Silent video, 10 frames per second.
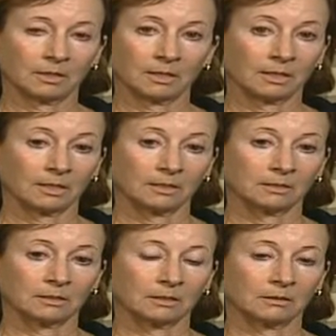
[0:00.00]

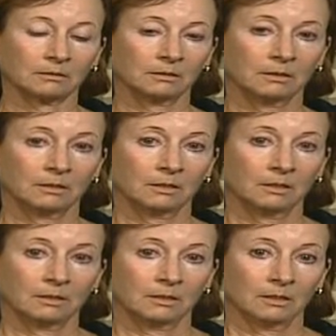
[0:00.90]
and uh,
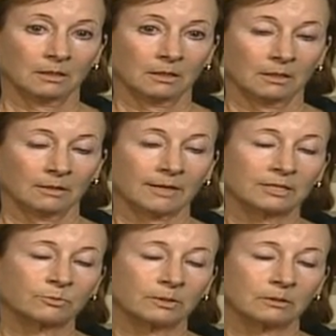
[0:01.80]

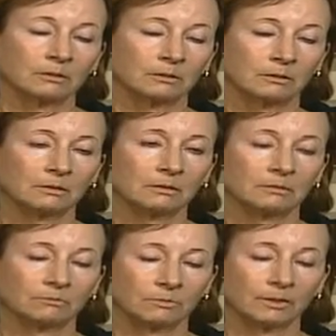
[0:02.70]
that's when
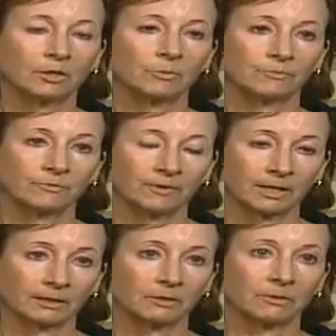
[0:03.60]
real help
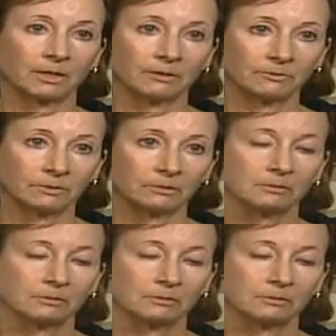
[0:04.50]
finally arrived.